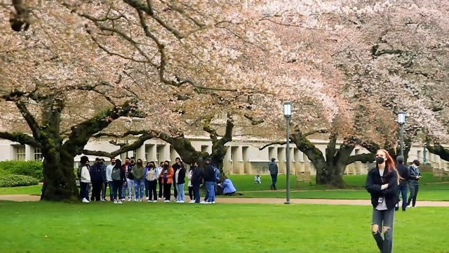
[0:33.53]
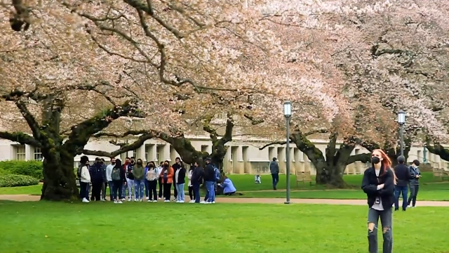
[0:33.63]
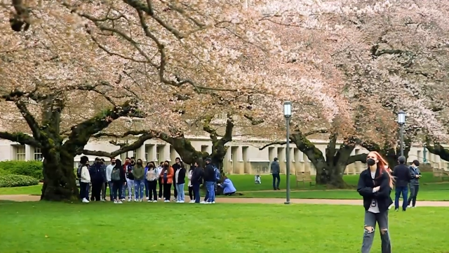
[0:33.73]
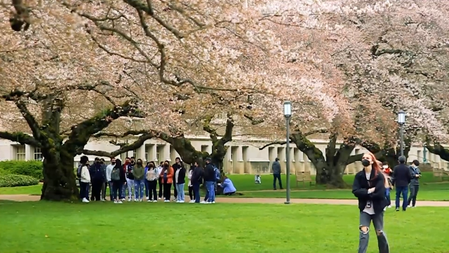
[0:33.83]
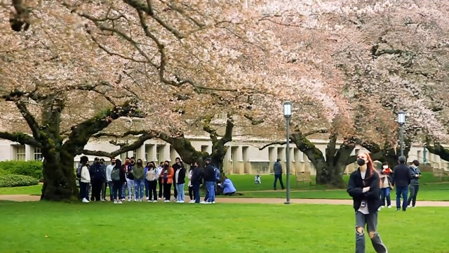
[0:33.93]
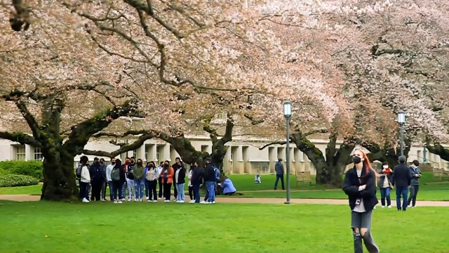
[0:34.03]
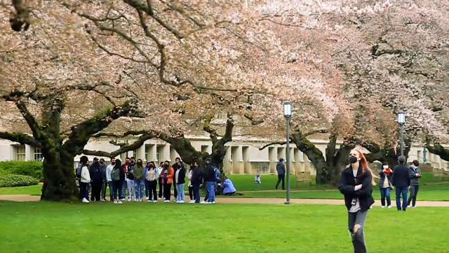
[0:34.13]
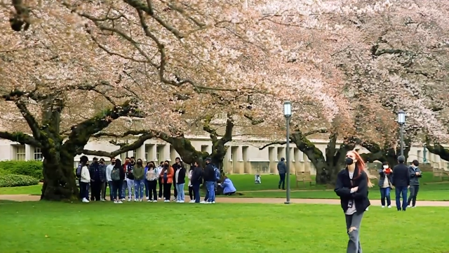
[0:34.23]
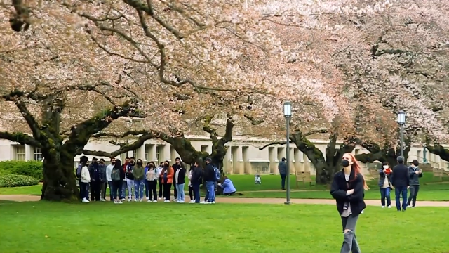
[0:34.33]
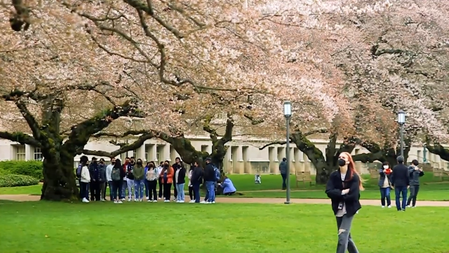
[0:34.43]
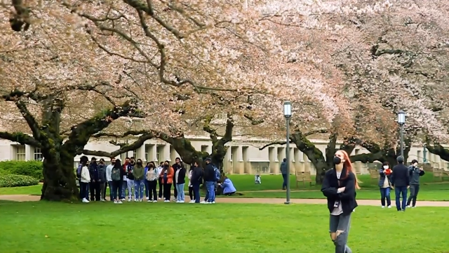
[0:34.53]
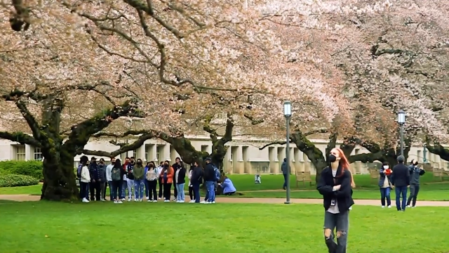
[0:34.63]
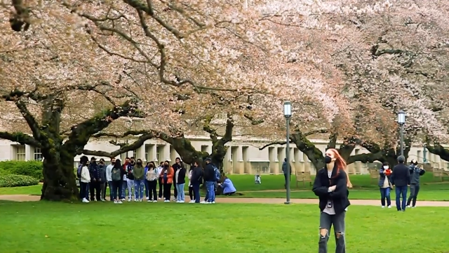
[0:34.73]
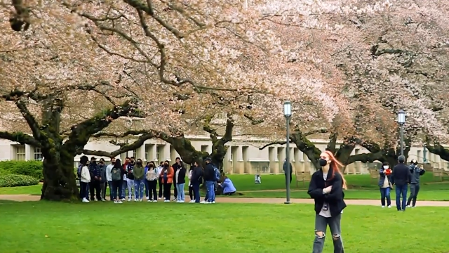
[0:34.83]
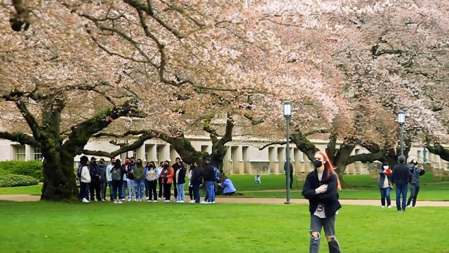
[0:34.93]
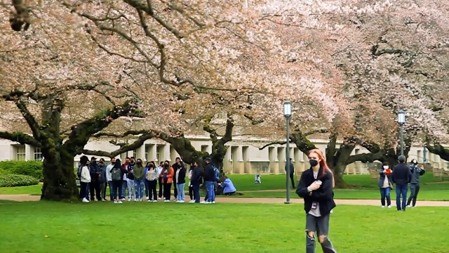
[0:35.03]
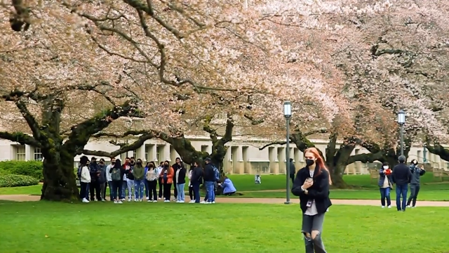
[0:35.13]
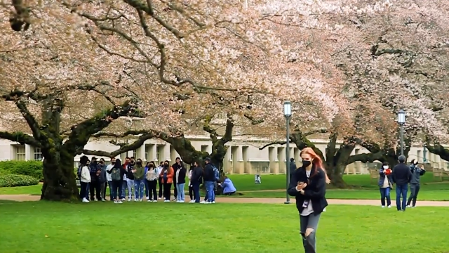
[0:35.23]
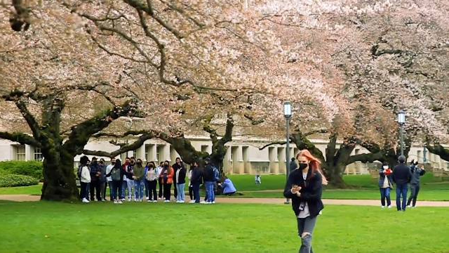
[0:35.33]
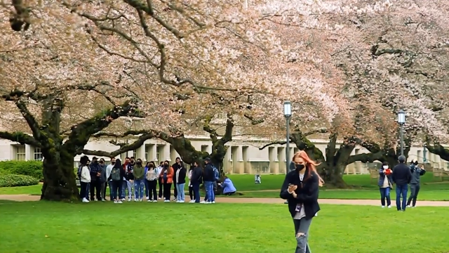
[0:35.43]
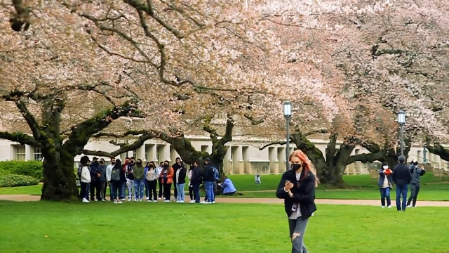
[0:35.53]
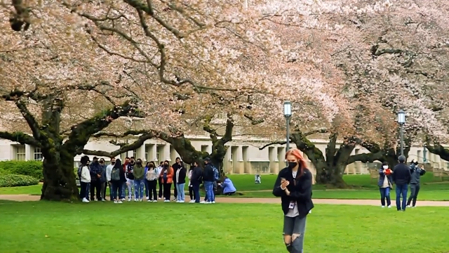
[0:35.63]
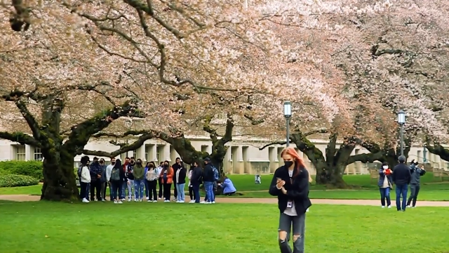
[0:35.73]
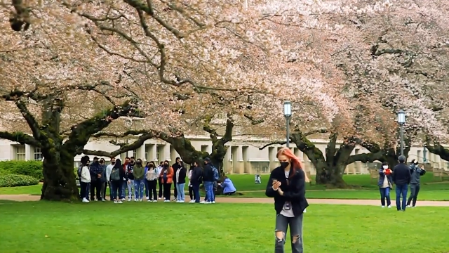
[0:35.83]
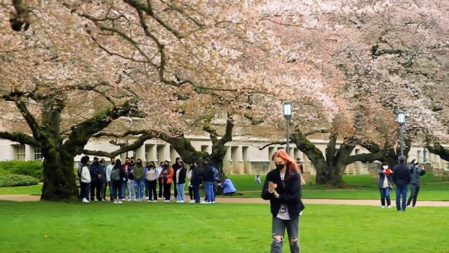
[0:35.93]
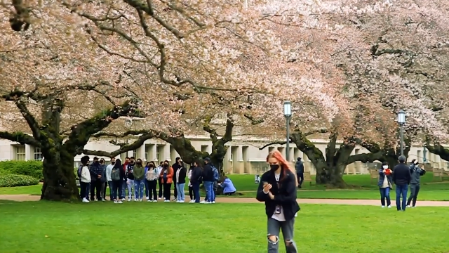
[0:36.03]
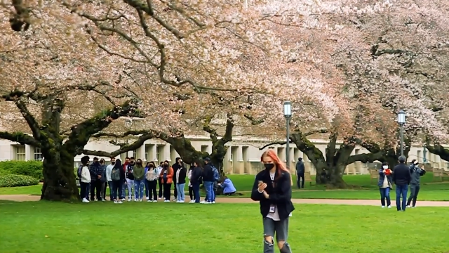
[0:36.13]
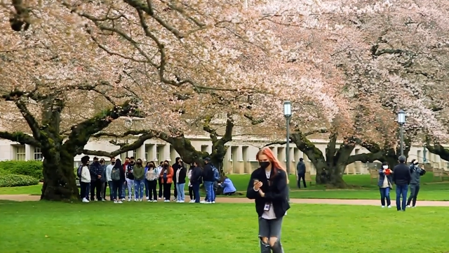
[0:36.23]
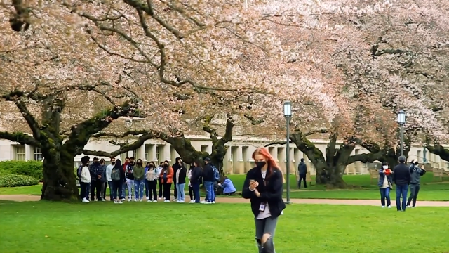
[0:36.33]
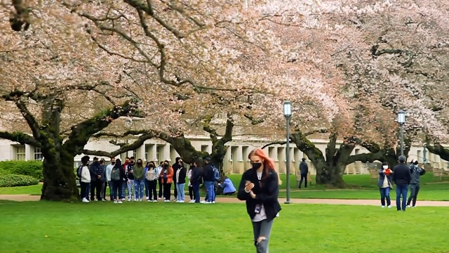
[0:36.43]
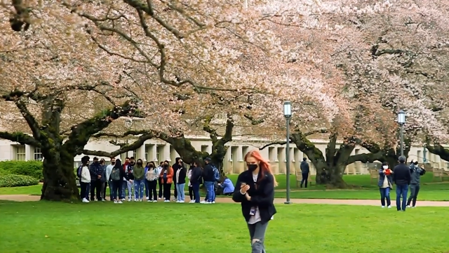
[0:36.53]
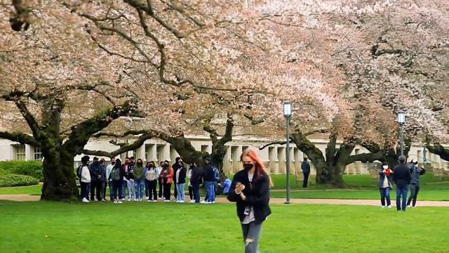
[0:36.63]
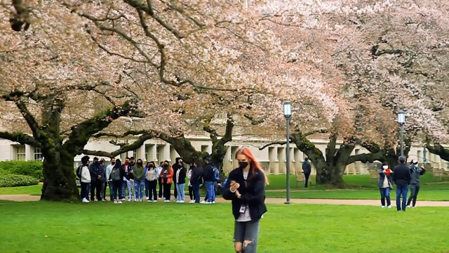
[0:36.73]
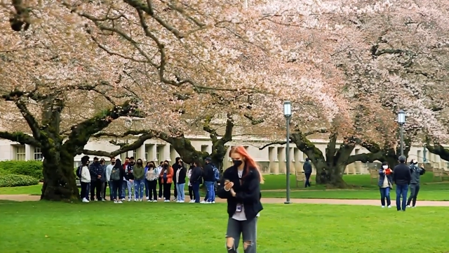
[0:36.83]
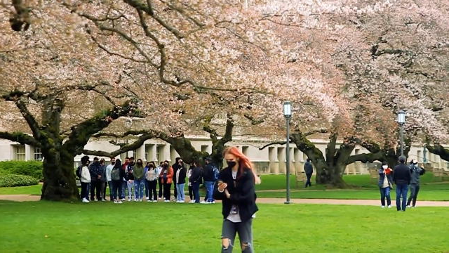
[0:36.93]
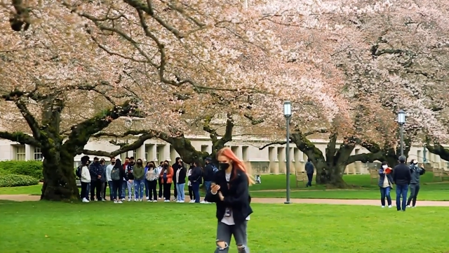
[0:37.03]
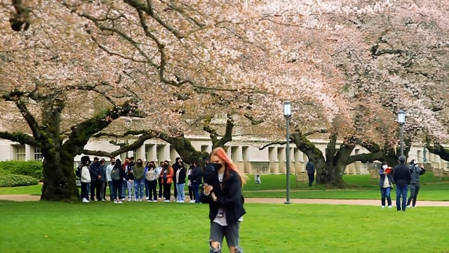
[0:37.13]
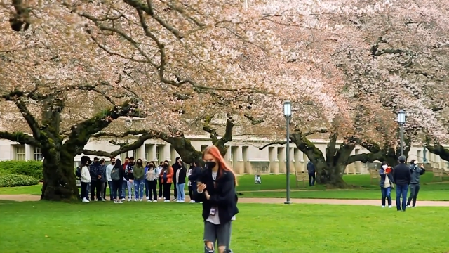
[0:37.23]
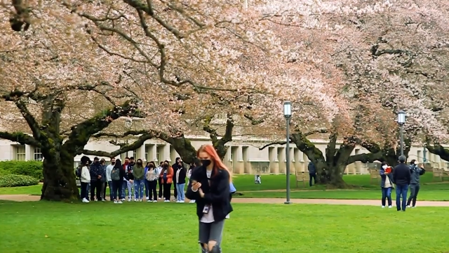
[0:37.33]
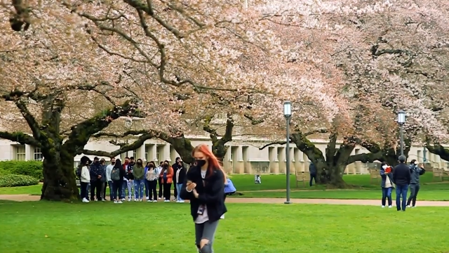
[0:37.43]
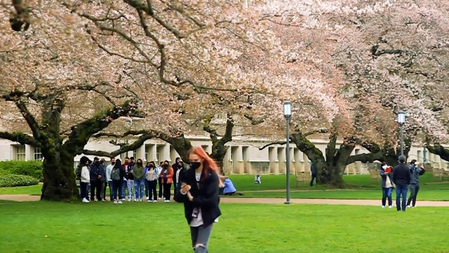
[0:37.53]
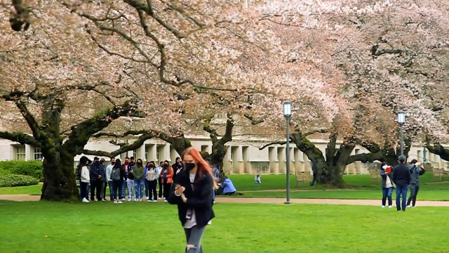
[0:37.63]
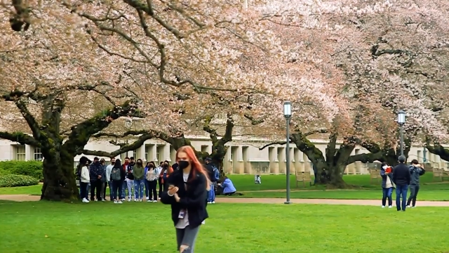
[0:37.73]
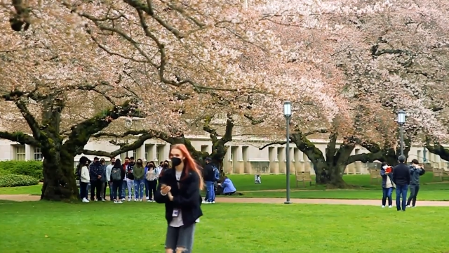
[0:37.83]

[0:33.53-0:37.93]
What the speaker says: [unreadable: no face in view]